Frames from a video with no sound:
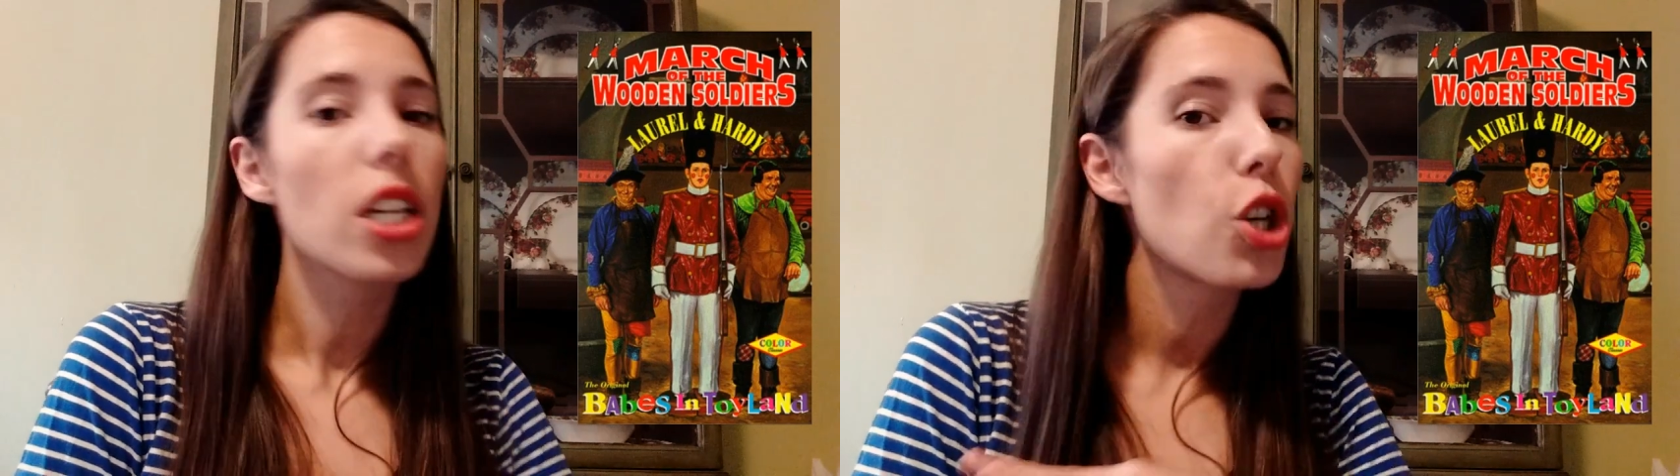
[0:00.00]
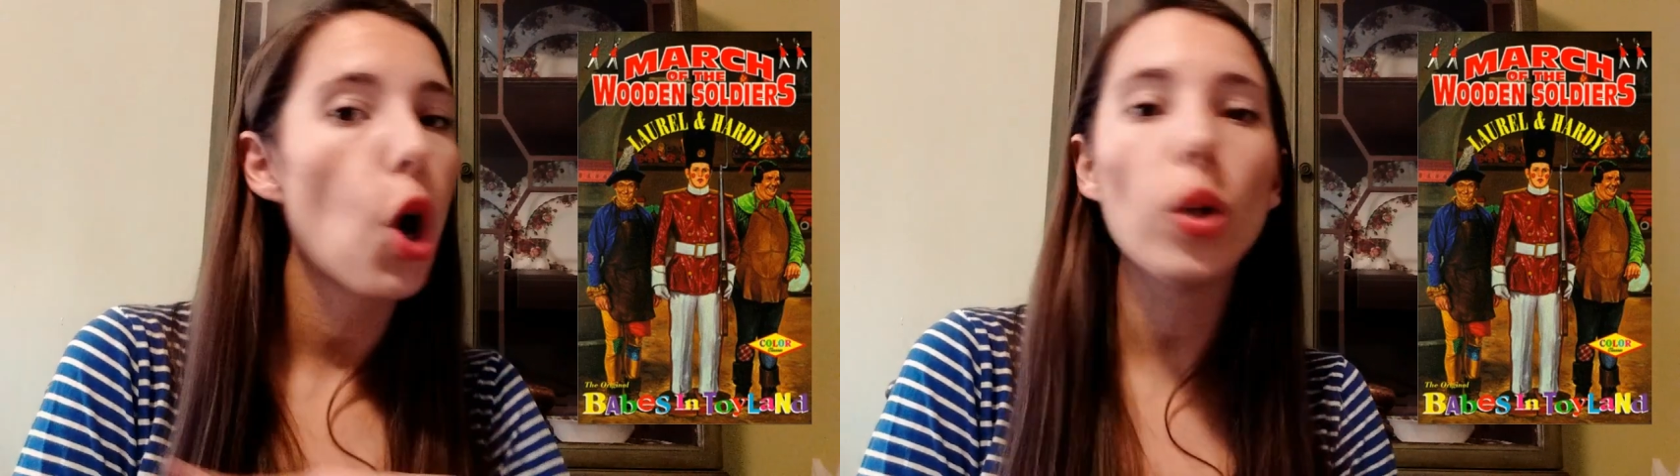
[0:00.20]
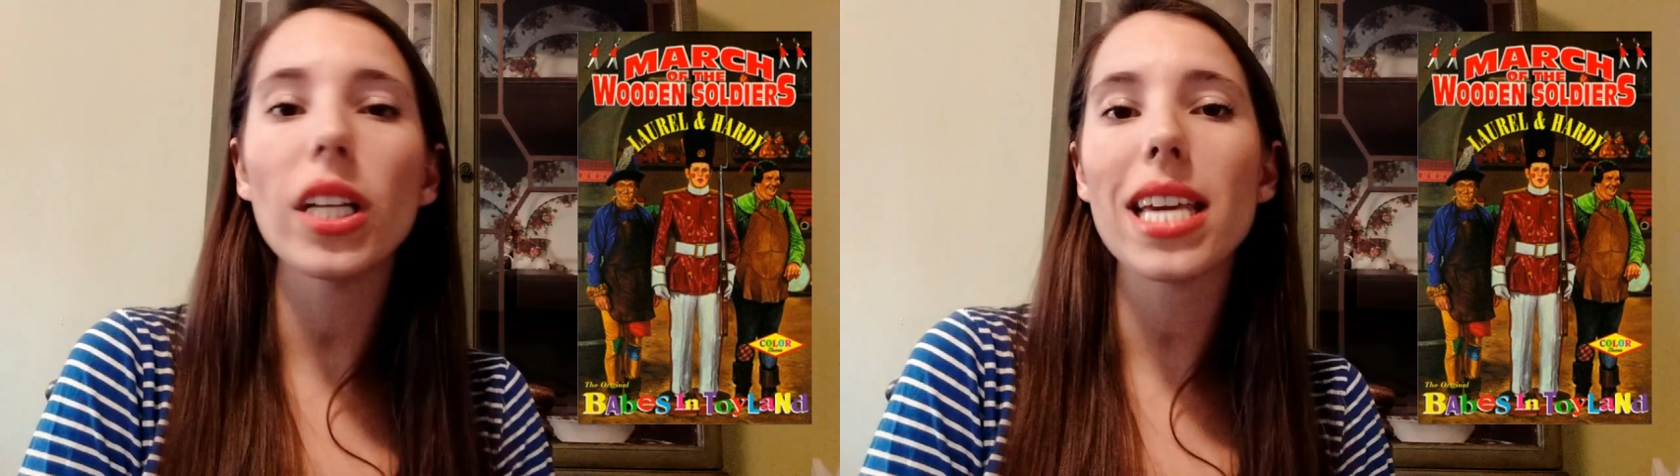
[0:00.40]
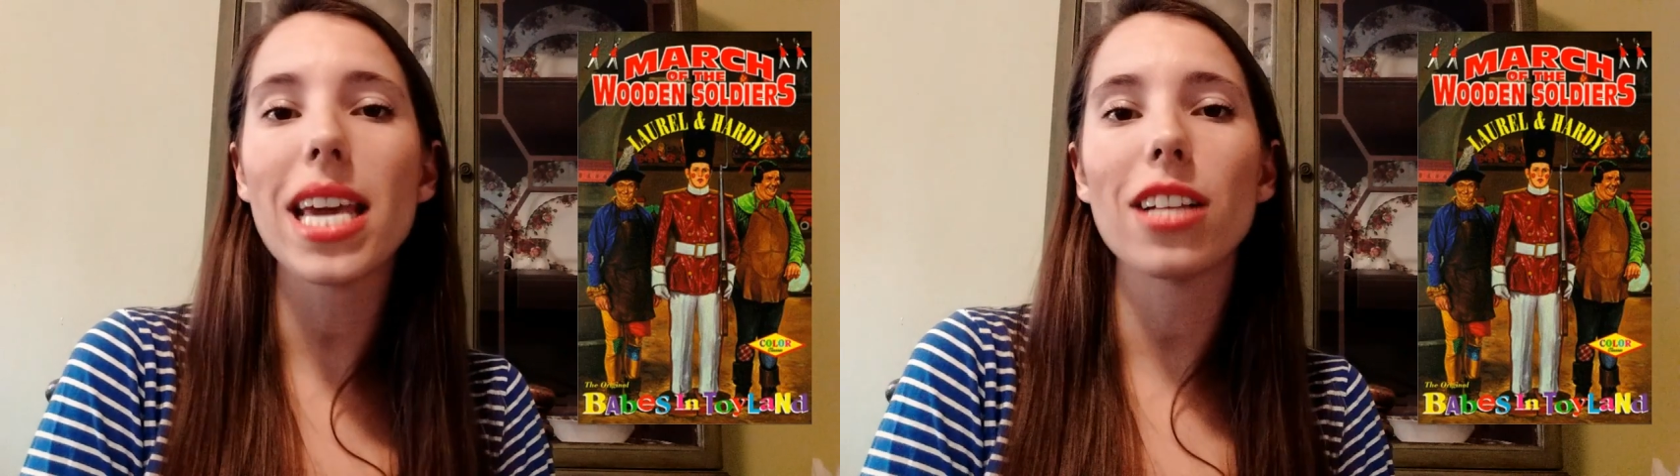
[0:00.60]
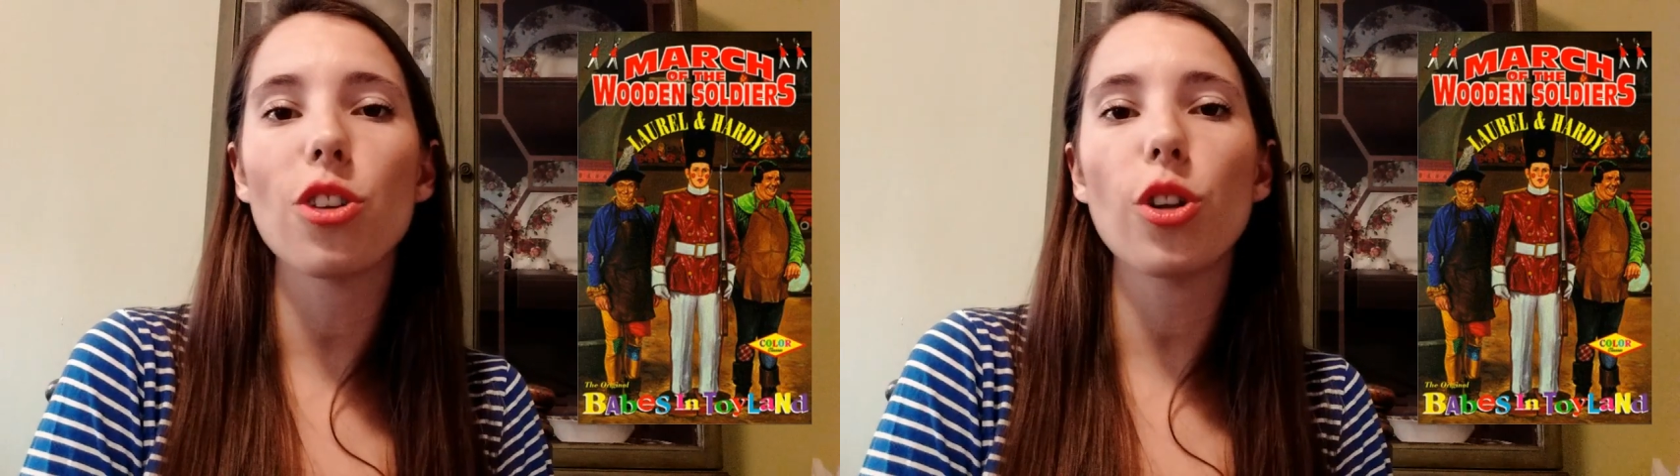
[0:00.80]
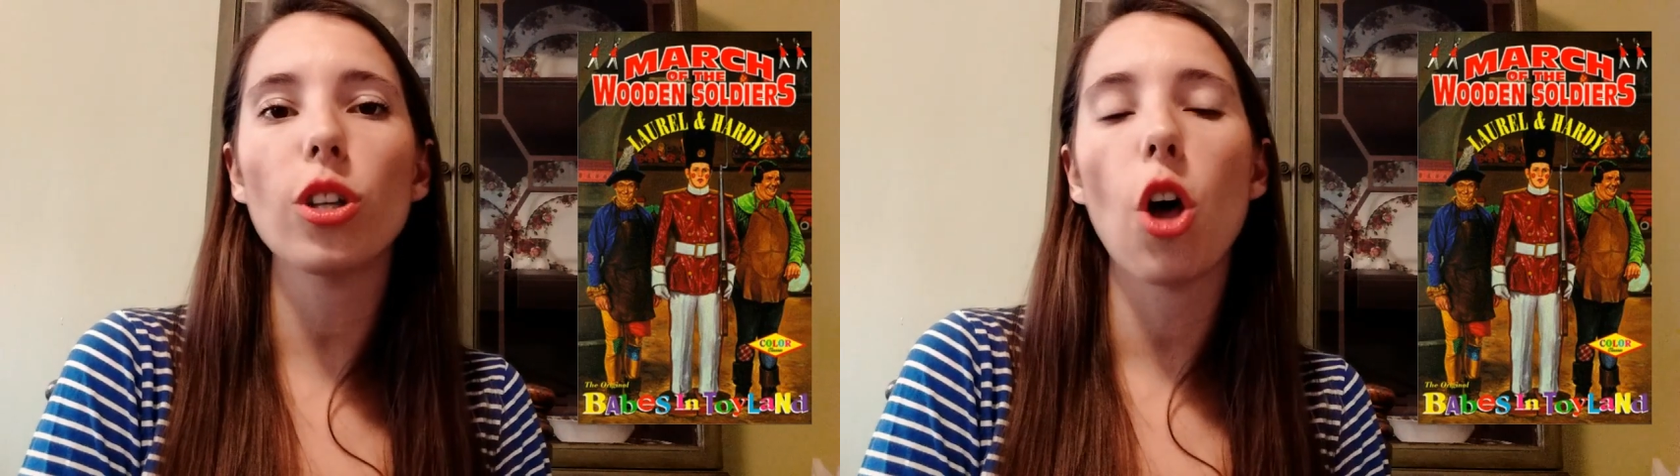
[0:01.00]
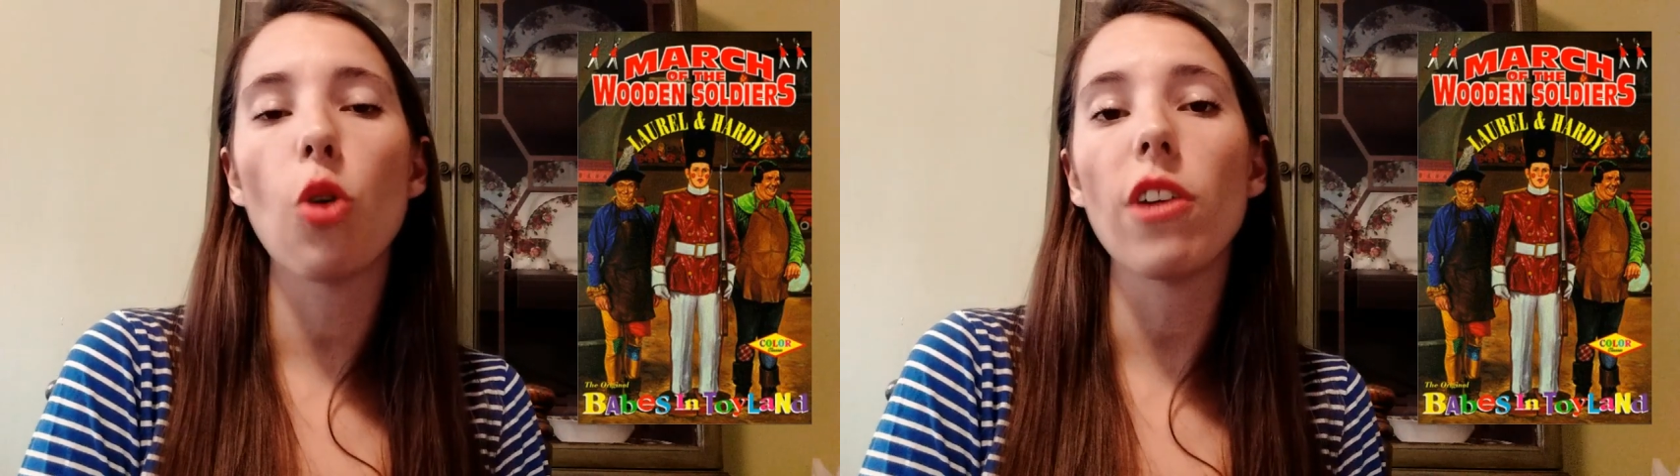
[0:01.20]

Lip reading: totally cancel their loan